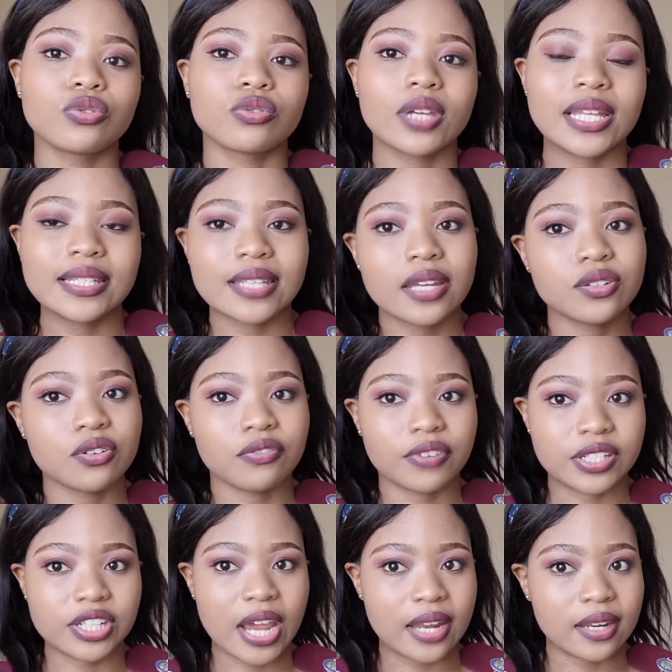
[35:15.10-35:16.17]
inside your
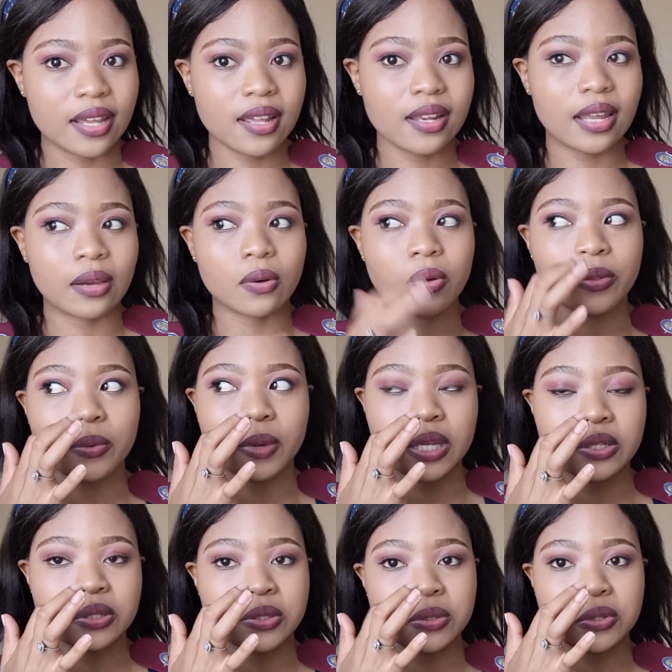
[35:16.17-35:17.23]
vagina, like all the way
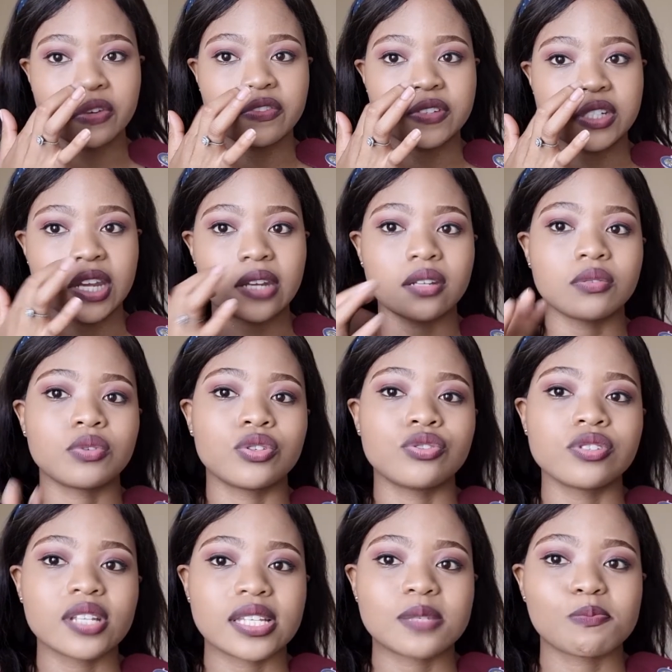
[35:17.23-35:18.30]
into your vagina. We
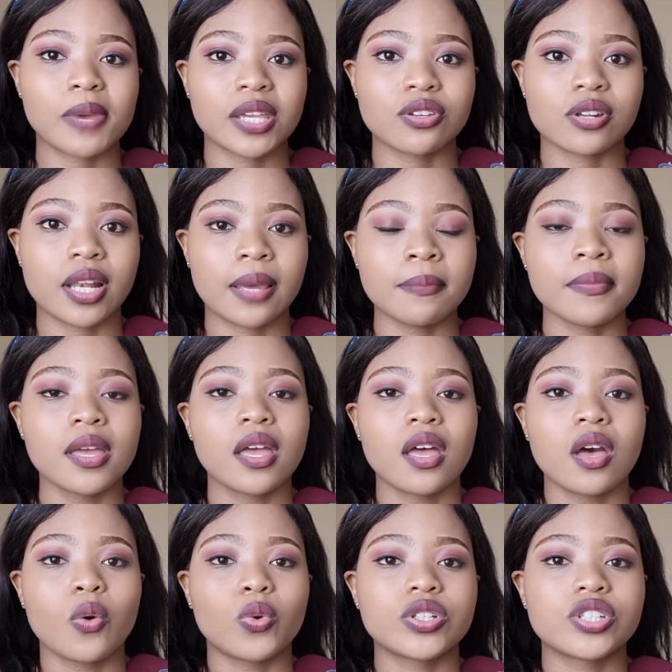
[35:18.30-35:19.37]
use a speculum,
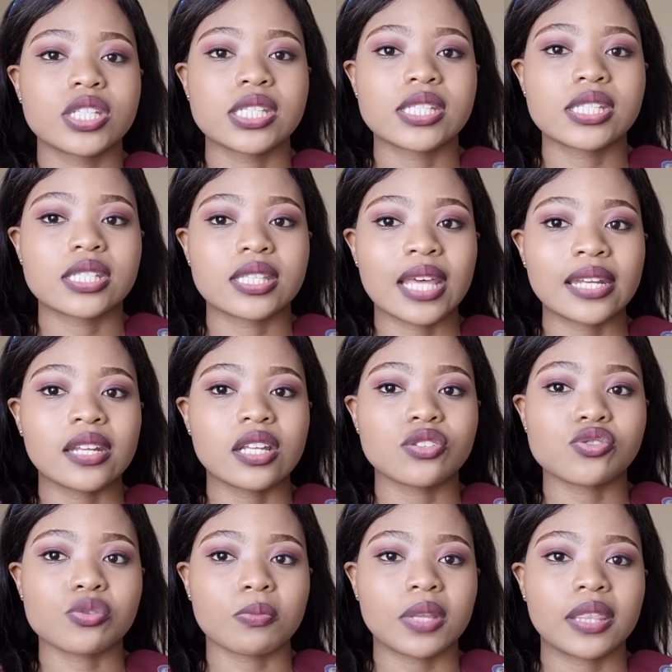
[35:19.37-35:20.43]
which is that
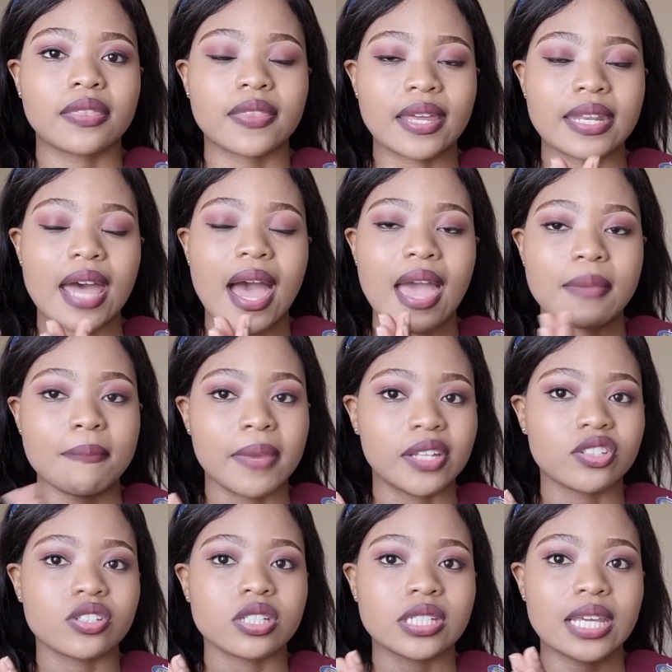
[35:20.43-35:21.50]
instrument that I
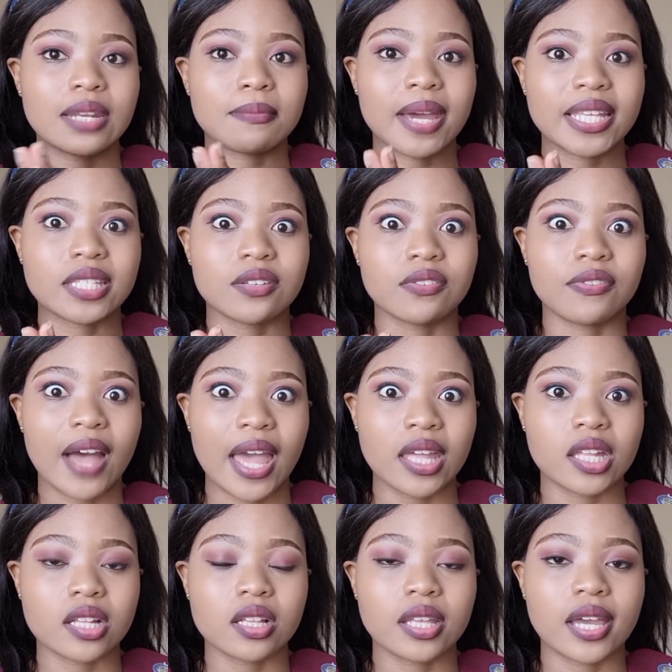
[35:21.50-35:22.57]
mentioned in my
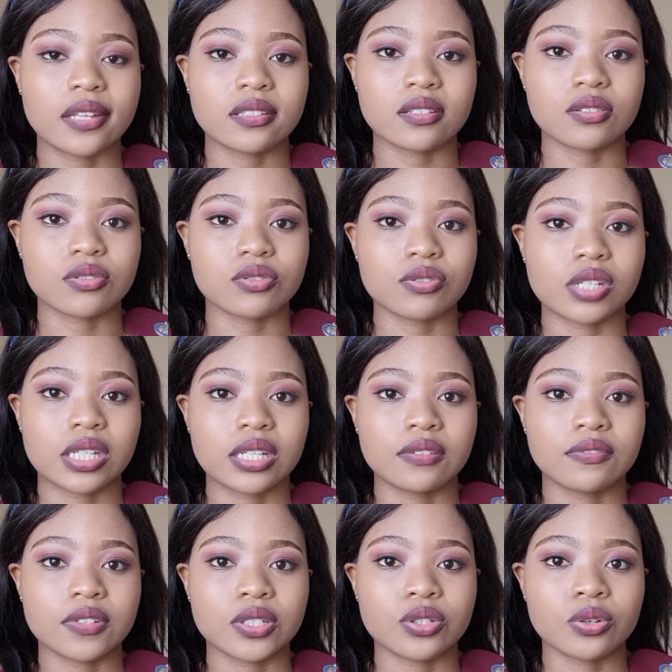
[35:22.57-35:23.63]
cervical cancer screening
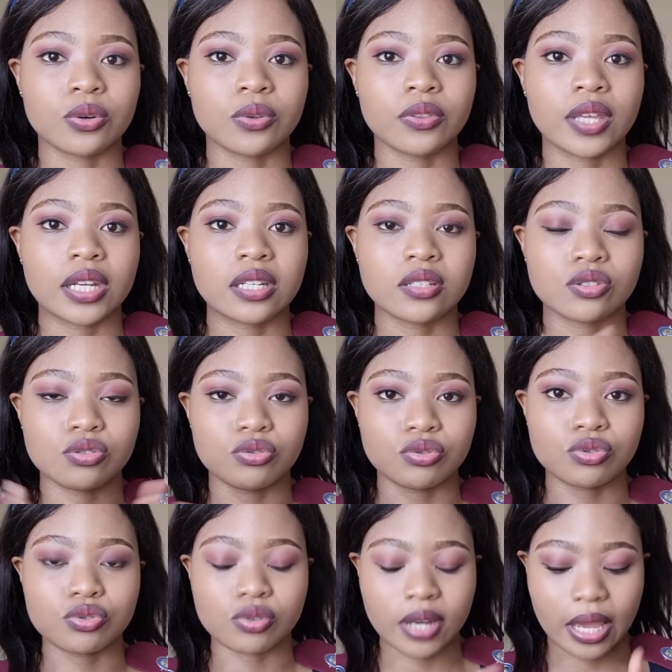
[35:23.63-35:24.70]
video, that it's
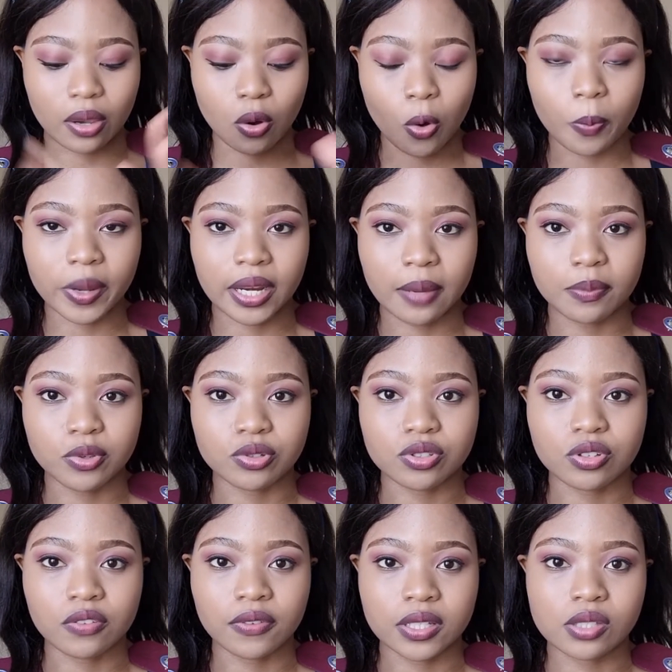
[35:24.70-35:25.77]
used to like open up your
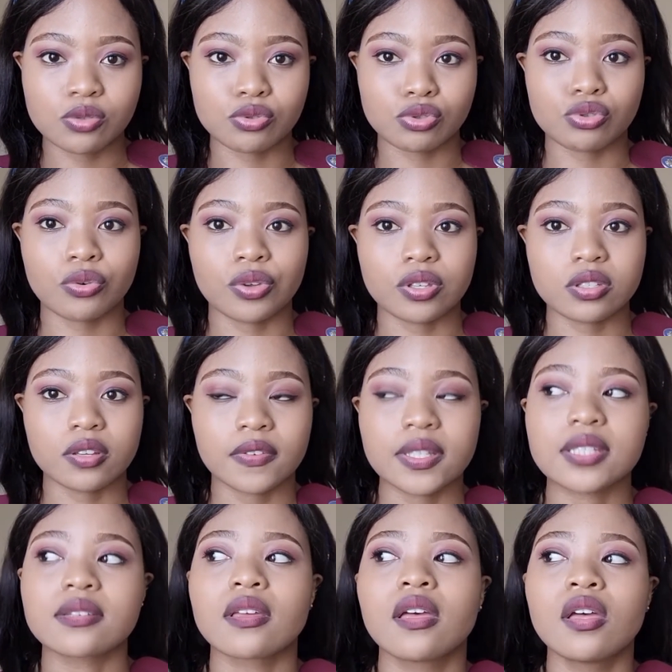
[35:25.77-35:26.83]
cervix, to show your
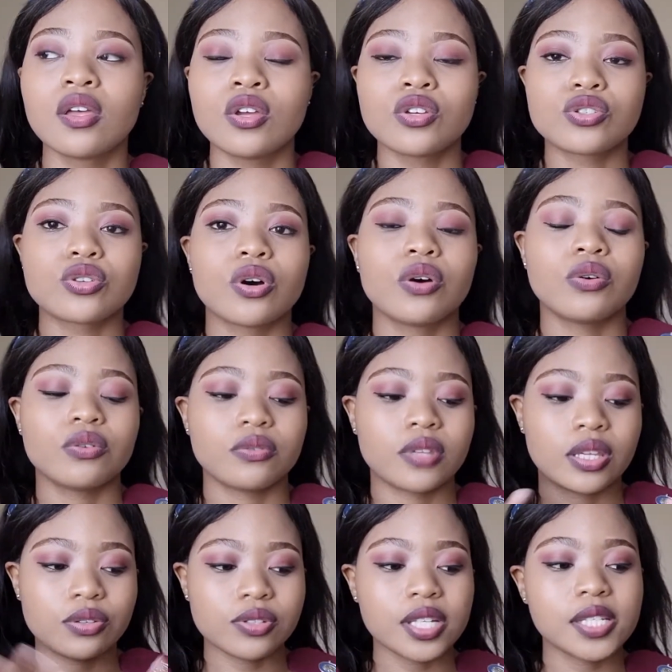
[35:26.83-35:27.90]
cervix. So they
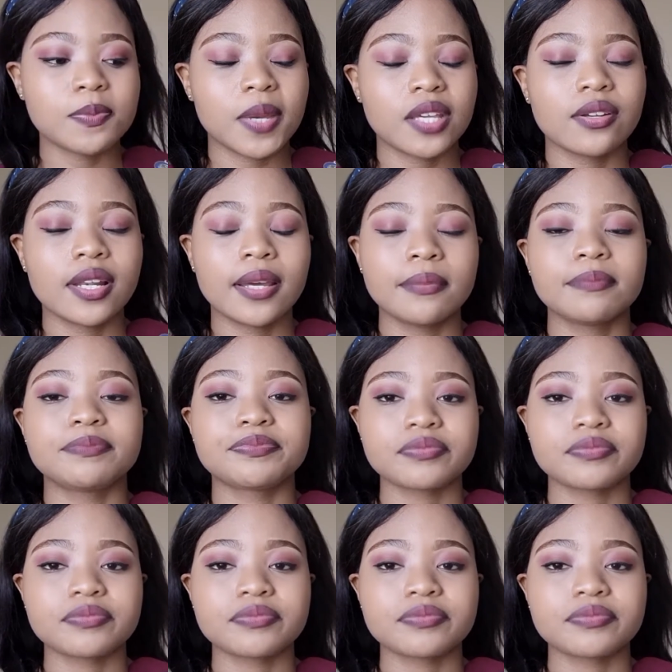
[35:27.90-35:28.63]
use a speculum